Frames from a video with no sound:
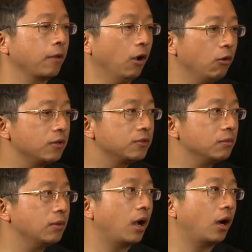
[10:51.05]
All of
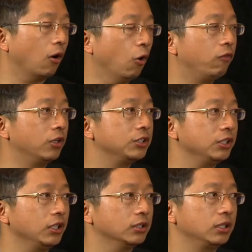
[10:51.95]
them are
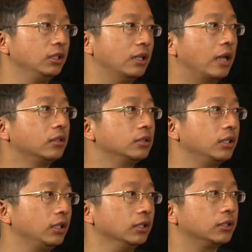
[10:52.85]
overseas in other
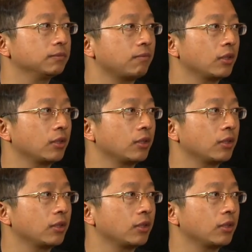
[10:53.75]
cities.